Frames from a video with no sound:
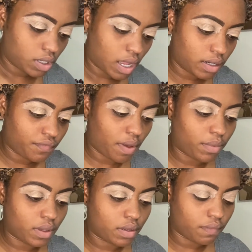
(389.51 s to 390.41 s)
I need to find me
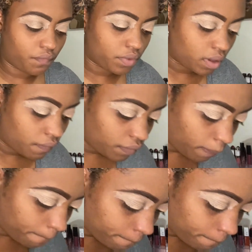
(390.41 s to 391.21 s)
a good fluffy